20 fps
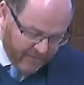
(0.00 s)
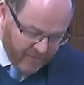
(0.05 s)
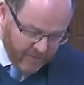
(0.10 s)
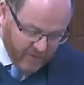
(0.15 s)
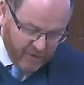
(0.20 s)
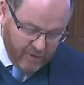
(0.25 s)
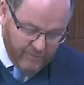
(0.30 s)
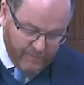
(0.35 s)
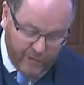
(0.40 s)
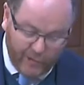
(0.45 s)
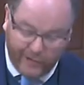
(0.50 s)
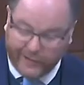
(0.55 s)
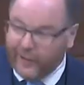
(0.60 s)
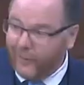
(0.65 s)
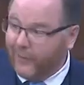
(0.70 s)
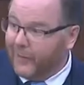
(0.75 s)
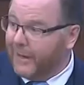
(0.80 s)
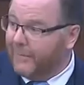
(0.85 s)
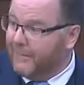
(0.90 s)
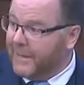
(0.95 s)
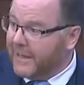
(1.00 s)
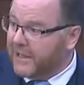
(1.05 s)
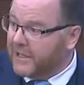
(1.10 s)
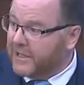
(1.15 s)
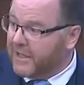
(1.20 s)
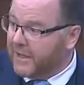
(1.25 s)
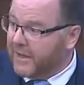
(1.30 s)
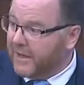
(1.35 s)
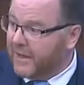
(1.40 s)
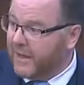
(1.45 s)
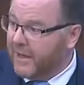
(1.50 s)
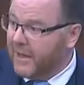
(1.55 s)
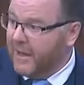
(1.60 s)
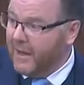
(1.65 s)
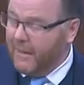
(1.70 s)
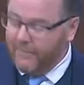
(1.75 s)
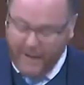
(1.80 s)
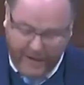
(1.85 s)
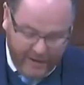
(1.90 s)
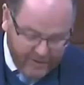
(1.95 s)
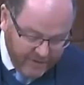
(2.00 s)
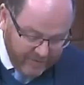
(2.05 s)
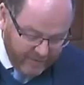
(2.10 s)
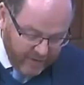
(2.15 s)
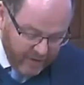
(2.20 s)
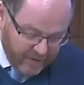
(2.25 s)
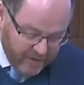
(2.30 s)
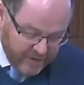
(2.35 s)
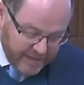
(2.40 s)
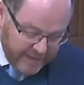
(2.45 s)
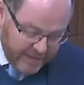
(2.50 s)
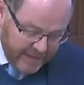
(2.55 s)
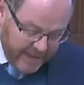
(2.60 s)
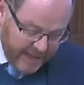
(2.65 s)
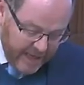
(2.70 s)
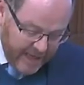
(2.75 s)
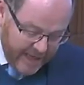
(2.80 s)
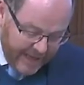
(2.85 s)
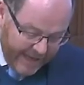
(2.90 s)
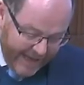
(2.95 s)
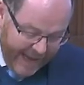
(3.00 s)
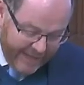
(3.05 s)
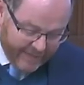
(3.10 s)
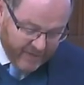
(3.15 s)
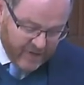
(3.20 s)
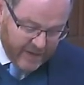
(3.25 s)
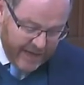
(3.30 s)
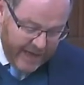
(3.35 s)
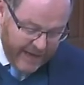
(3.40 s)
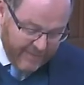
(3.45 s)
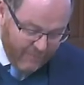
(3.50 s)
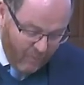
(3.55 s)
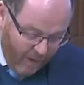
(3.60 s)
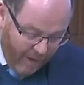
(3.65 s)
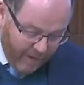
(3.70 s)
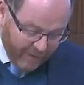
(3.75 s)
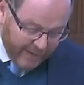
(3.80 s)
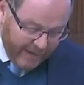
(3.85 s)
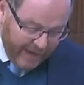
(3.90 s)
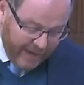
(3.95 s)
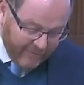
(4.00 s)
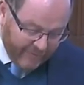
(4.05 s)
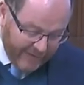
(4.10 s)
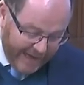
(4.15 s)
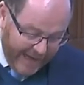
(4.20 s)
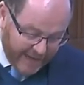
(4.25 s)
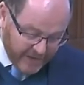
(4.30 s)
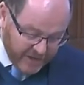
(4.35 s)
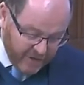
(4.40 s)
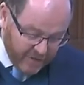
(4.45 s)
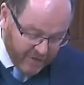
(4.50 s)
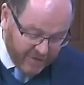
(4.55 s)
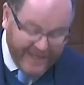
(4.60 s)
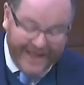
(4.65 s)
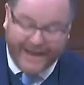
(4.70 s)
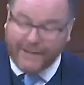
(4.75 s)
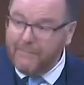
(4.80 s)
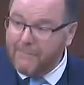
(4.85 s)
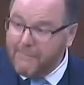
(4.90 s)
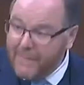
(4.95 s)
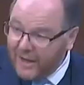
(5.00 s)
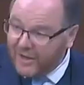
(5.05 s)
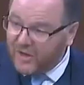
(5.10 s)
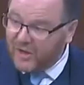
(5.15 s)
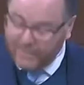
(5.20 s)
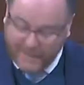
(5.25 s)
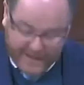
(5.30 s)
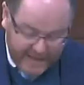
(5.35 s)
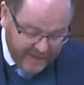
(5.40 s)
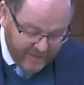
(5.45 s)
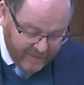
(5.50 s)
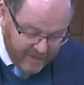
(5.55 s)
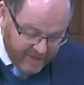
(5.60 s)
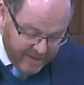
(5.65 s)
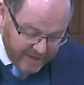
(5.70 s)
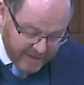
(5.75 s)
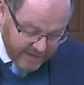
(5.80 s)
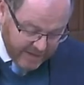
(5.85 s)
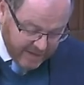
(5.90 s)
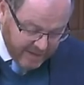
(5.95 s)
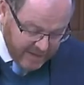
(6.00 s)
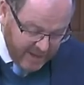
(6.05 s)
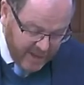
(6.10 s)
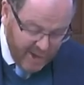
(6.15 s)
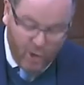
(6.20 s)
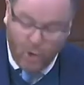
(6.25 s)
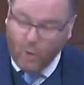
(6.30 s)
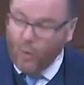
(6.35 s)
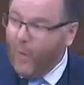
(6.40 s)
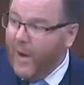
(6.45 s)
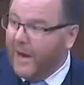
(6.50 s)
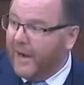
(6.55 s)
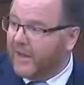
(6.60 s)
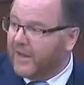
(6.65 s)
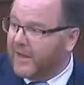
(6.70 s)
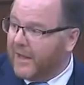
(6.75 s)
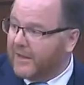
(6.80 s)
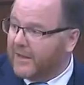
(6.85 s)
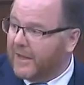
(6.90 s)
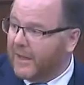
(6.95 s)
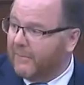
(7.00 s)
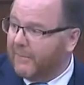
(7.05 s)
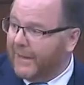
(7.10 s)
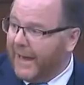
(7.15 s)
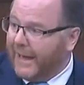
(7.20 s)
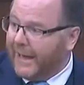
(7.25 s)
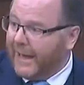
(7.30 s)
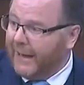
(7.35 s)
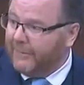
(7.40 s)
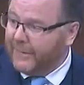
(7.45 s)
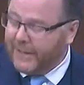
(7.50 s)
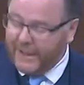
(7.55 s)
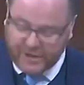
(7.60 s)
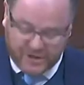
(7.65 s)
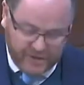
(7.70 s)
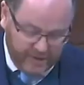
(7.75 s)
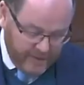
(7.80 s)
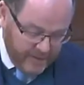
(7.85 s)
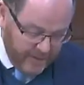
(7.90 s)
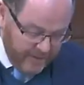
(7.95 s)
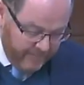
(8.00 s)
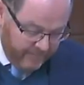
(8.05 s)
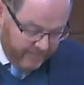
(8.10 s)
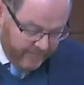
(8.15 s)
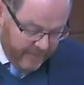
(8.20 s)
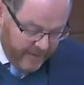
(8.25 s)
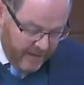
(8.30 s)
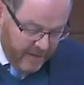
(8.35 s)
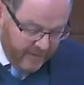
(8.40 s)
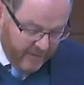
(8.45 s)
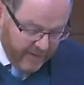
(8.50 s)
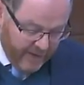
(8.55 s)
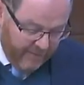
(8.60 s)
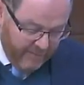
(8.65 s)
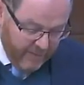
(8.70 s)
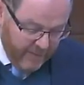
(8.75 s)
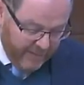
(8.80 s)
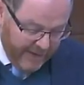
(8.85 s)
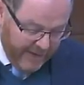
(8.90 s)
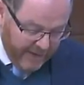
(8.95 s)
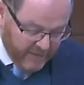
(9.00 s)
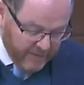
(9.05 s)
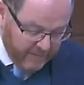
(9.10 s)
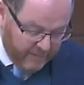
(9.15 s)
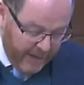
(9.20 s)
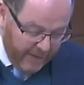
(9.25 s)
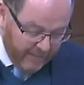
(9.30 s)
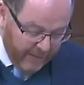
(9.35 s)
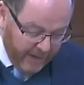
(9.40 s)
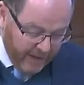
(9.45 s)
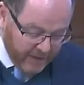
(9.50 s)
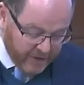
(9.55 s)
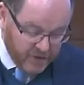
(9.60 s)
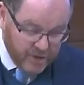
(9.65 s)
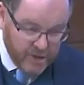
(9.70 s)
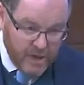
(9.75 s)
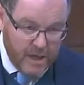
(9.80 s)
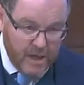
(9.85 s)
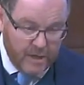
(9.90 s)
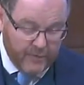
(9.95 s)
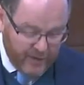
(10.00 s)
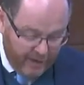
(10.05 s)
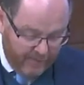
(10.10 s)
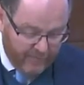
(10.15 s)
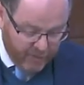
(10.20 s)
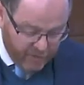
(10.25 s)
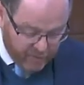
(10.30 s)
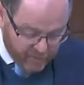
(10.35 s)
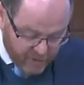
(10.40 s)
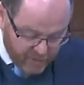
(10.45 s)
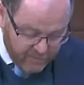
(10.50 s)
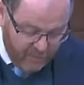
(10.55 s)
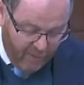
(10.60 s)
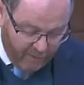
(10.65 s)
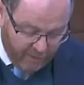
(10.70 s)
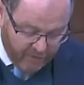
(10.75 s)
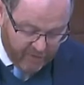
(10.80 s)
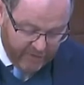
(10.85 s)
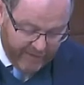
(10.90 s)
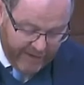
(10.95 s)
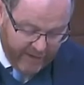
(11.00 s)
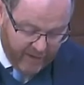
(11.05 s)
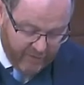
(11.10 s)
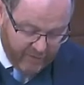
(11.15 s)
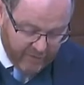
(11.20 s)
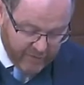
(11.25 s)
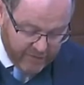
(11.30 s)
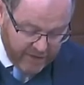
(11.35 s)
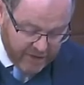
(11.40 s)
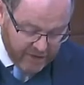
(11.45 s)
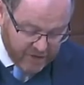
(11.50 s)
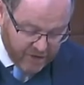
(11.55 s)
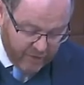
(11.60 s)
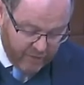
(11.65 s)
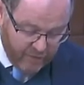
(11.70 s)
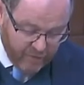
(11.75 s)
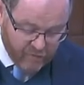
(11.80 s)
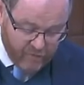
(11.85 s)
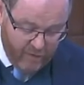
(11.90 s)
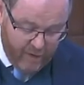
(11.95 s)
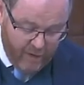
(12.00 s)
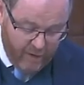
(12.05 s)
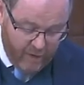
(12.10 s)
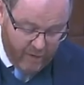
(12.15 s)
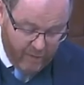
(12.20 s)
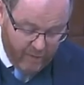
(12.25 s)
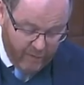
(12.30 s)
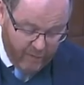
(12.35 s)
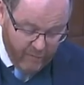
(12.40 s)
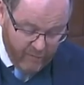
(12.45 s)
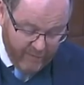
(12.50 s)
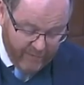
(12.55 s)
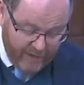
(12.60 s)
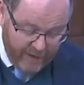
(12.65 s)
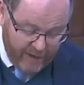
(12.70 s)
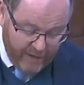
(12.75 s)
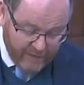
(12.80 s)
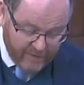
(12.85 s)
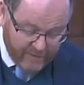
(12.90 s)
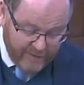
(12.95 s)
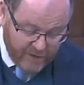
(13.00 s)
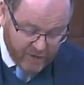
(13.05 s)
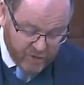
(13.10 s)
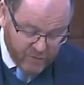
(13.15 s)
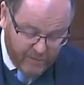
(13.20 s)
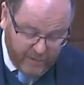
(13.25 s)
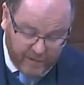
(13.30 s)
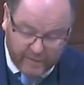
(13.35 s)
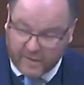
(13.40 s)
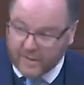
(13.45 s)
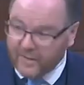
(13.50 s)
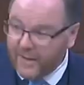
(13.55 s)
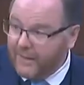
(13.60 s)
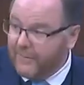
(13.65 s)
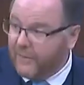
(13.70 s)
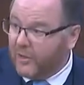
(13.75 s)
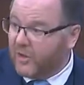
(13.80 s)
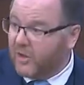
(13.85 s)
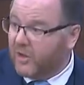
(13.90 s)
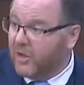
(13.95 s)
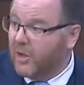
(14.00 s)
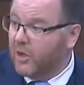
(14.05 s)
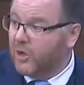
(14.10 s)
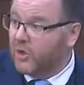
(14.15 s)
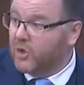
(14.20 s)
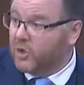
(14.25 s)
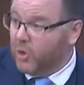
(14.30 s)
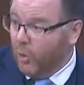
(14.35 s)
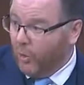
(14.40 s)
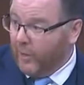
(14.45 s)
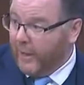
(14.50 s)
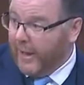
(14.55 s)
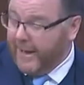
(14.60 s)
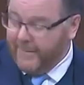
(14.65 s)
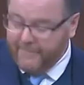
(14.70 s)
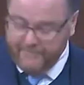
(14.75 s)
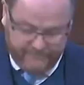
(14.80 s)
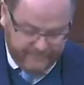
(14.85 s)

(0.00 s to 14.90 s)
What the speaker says: for example, on local amenities, biodiversity, landscape, wildlife, land use, that must be considered when assessing planning applications. The Government plans to publish the Government's response to that consultation on the revised national policy statements shortly.